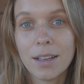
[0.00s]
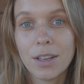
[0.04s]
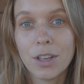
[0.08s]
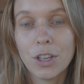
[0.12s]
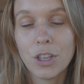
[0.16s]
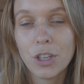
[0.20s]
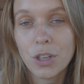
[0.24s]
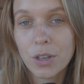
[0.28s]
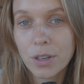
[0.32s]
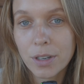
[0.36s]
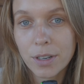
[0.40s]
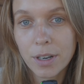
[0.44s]

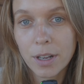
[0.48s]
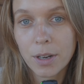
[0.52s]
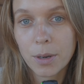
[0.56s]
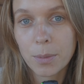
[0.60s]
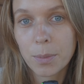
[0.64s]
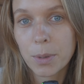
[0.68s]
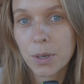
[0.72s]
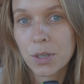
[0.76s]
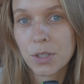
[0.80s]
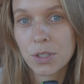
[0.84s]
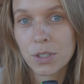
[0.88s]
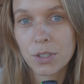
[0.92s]
you're not
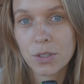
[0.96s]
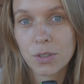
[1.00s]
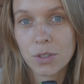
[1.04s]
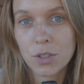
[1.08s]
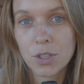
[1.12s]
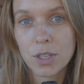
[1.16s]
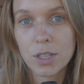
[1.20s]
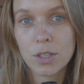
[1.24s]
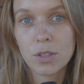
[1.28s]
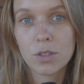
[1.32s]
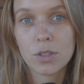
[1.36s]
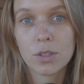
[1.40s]
a person who
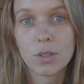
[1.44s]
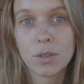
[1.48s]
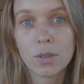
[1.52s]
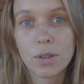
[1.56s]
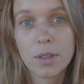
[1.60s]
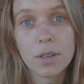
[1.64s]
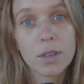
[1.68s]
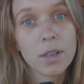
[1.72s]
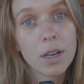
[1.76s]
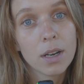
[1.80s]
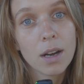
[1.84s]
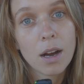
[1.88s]
cheats so
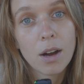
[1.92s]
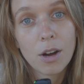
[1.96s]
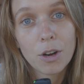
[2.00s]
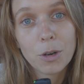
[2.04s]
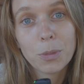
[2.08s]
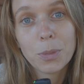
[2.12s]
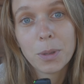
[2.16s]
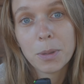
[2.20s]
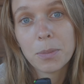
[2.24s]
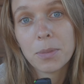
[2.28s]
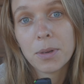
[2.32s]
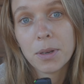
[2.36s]
there
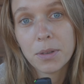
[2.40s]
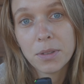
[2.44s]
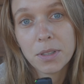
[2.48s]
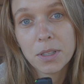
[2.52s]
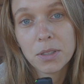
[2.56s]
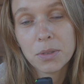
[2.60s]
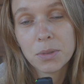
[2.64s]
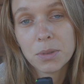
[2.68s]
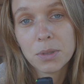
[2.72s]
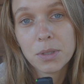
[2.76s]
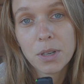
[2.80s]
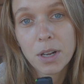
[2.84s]
are people out
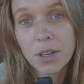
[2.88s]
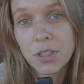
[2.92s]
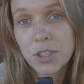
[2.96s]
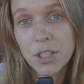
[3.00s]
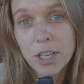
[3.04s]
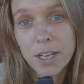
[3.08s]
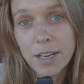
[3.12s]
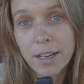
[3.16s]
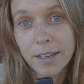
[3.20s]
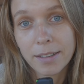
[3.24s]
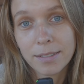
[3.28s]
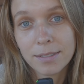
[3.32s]
there who are not
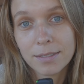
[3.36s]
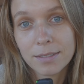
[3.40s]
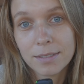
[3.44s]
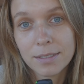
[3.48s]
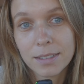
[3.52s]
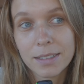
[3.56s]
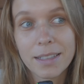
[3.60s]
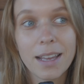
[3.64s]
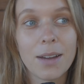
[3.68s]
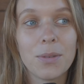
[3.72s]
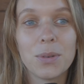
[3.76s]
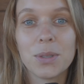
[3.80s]
cheating
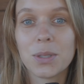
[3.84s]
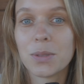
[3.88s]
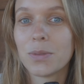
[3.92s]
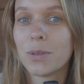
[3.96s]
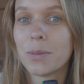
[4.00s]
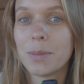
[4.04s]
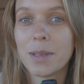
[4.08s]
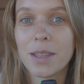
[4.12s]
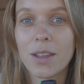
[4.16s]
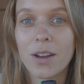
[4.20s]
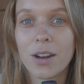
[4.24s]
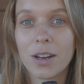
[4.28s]
that was
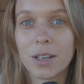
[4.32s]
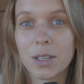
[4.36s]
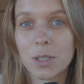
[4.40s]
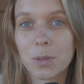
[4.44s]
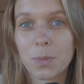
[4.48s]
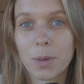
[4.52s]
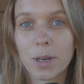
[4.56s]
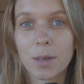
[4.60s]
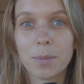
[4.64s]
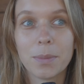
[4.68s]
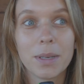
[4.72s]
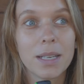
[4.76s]
for me the
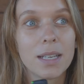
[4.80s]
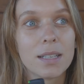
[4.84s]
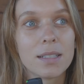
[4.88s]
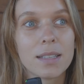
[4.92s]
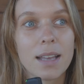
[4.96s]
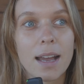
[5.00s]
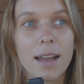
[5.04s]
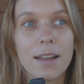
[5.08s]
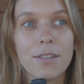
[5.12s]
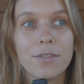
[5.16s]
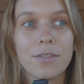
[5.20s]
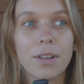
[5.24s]
hardest part
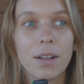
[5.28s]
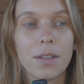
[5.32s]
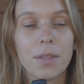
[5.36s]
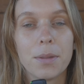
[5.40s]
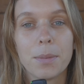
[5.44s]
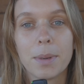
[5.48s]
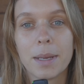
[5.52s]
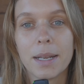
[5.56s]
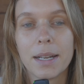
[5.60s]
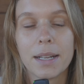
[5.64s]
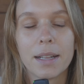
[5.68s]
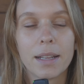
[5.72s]
because i felt in
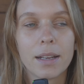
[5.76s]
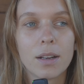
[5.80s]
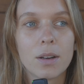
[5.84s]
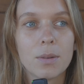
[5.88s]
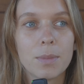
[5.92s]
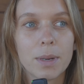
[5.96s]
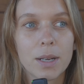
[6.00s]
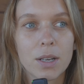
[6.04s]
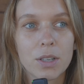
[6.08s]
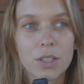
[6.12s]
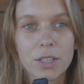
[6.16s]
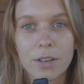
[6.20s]
the beginning like
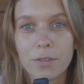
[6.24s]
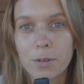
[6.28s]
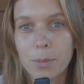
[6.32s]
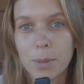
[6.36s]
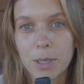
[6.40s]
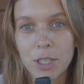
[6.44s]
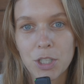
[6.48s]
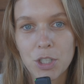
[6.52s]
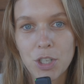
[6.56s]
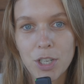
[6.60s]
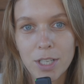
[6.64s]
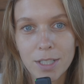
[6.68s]
oh my gosh
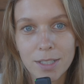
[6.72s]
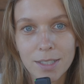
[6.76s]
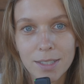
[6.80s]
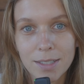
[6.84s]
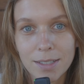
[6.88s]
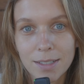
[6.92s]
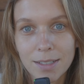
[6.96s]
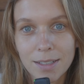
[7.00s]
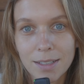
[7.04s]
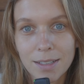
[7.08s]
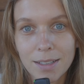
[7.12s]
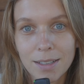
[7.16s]
everybody
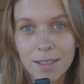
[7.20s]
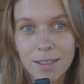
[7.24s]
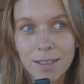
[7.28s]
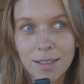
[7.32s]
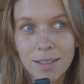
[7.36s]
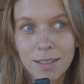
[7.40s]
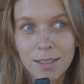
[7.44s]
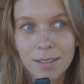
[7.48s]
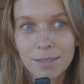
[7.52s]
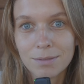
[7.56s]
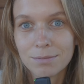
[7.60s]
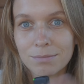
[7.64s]
cheats
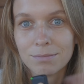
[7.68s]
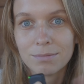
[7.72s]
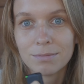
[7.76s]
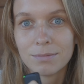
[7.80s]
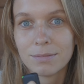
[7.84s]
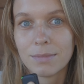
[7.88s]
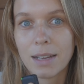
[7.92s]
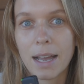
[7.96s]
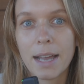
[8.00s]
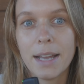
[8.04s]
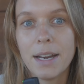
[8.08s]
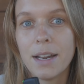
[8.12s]

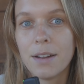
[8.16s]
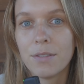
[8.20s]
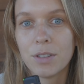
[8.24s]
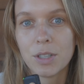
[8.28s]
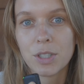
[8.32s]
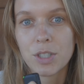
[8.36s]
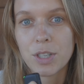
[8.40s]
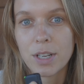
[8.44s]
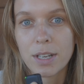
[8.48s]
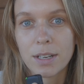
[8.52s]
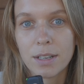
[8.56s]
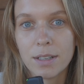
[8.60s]
i
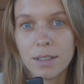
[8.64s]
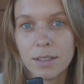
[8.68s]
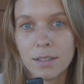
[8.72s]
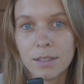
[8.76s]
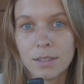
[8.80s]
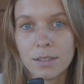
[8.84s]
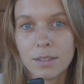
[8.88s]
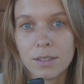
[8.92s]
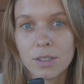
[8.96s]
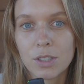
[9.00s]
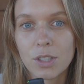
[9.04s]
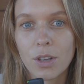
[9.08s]
never cheated
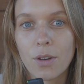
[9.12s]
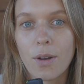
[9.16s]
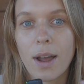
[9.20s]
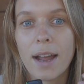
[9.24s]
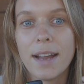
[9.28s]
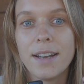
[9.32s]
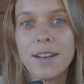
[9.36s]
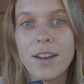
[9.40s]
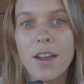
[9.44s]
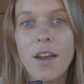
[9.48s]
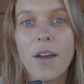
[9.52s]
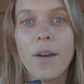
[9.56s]
so
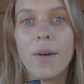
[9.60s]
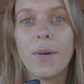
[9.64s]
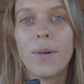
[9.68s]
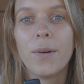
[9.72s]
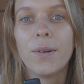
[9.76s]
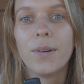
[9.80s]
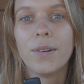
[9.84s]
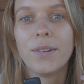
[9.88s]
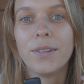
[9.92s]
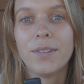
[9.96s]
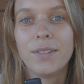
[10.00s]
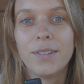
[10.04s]
i
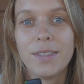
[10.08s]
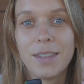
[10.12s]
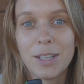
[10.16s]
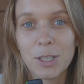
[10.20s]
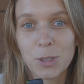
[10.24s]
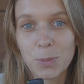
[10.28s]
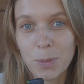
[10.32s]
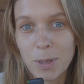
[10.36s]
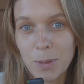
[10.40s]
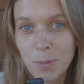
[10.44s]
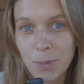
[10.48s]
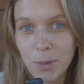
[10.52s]
know
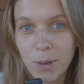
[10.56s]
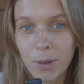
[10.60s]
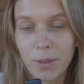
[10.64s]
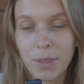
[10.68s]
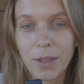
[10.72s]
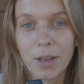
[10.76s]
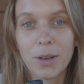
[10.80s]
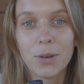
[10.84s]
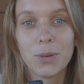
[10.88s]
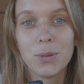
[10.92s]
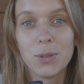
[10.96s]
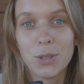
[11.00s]
there's people out
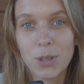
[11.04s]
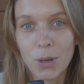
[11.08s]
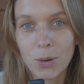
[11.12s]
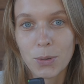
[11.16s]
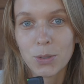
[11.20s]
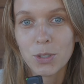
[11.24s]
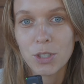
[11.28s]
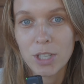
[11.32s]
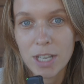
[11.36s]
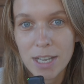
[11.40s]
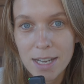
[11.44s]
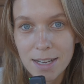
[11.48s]
there who
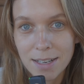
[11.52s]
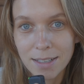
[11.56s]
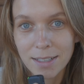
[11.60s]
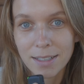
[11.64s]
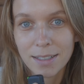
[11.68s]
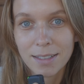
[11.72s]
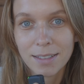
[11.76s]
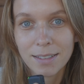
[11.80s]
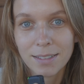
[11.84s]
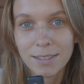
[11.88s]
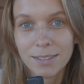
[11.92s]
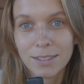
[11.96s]
don't cheat
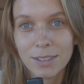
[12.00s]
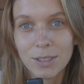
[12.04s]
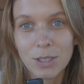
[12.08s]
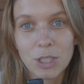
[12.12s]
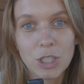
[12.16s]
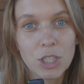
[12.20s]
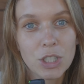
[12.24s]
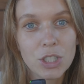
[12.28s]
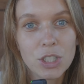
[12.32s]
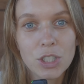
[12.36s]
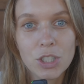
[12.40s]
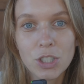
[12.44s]
who
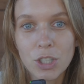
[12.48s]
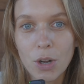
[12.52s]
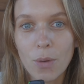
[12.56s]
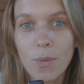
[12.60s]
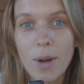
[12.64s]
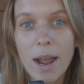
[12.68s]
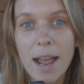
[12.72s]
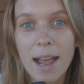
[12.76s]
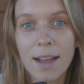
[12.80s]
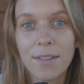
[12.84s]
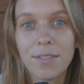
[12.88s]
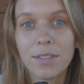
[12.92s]
just
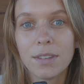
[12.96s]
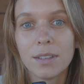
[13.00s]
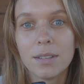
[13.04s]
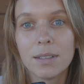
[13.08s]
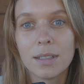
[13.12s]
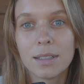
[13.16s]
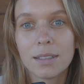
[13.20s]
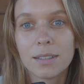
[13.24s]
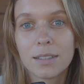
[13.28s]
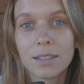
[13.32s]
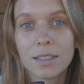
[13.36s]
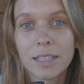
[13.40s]
don't have
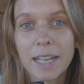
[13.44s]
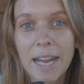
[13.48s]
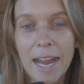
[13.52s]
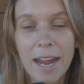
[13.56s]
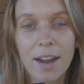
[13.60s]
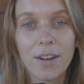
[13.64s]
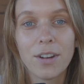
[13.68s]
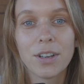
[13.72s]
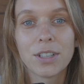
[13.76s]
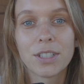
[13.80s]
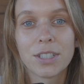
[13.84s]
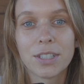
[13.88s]
the
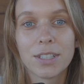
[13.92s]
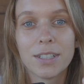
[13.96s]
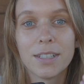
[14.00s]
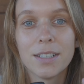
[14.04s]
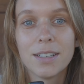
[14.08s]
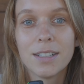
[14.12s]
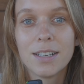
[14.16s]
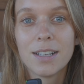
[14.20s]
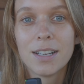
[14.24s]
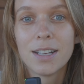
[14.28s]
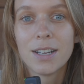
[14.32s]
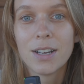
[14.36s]

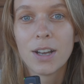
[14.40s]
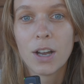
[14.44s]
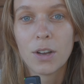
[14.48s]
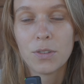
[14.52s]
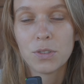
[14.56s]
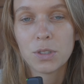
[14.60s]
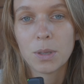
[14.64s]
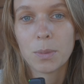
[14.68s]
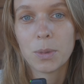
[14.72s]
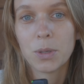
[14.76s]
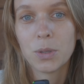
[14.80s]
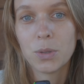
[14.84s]
character
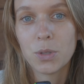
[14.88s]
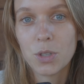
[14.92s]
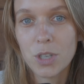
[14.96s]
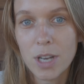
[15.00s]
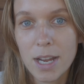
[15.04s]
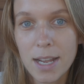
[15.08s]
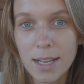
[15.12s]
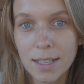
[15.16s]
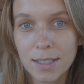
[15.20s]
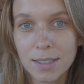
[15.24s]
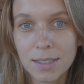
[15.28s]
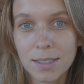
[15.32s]
of someone who
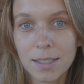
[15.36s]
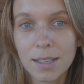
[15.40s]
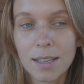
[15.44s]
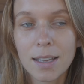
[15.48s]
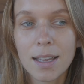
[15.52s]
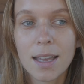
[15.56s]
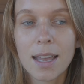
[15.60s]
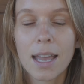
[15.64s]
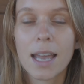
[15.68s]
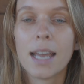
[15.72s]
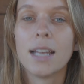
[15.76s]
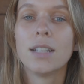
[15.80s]
cheats
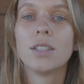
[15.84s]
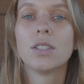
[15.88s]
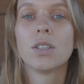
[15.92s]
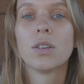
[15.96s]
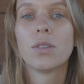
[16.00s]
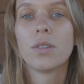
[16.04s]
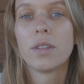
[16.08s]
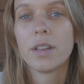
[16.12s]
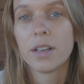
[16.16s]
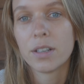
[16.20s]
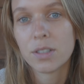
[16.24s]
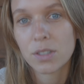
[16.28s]
and
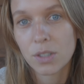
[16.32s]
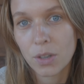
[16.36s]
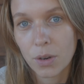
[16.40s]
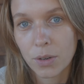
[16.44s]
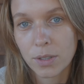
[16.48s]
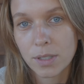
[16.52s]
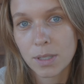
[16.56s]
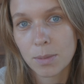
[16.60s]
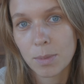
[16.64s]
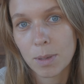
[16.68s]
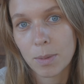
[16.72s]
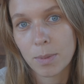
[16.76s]
so there's
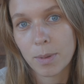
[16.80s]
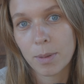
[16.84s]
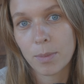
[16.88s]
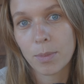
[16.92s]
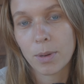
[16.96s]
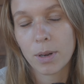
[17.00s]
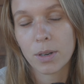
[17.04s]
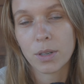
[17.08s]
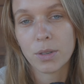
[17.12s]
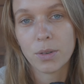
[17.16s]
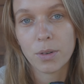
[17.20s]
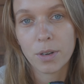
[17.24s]
going to be
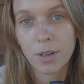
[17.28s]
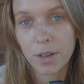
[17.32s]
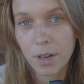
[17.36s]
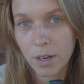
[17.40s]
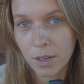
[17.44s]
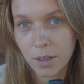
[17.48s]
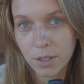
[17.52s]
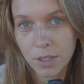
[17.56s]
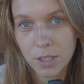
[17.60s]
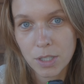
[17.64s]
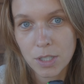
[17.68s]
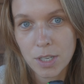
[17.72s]
people who are
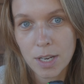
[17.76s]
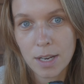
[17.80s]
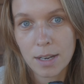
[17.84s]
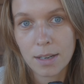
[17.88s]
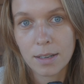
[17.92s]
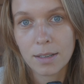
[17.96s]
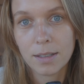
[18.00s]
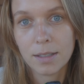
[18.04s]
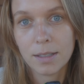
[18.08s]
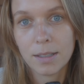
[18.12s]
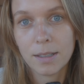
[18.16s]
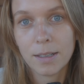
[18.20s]
not going to
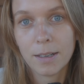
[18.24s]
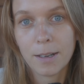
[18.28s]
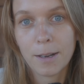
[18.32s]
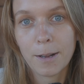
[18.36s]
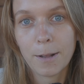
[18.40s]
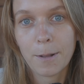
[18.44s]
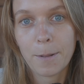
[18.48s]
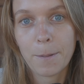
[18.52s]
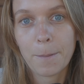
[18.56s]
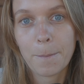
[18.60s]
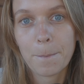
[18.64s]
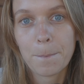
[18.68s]
cheat
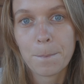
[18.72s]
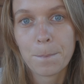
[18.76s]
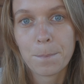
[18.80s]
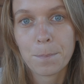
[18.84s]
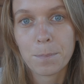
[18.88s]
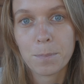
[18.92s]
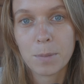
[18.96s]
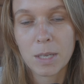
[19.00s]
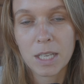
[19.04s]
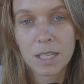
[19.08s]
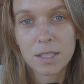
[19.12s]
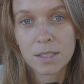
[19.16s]

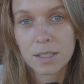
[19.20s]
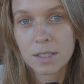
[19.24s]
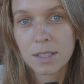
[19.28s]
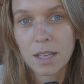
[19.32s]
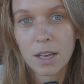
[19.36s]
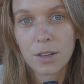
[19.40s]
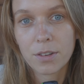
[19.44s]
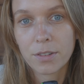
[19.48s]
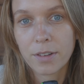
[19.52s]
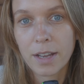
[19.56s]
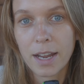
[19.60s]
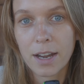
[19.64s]
because it's
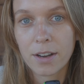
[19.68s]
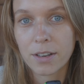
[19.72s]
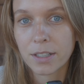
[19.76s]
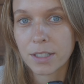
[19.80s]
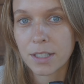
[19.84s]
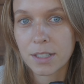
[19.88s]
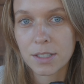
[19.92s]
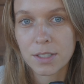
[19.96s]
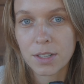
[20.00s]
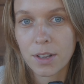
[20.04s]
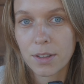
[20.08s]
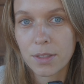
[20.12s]
out of
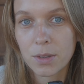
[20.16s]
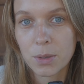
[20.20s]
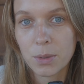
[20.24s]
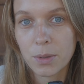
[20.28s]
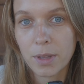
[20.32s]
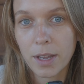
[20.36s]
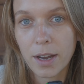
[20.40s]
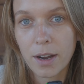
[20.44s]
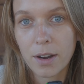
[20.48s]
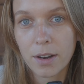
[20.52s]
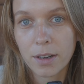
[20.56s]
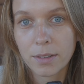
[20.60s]
character, it's not
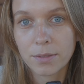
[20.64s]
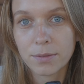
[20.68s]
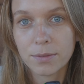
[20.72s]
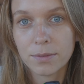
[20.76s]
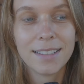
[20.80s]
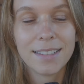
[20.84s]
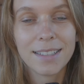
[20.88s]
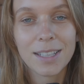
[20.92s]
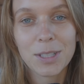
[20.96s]
who they are.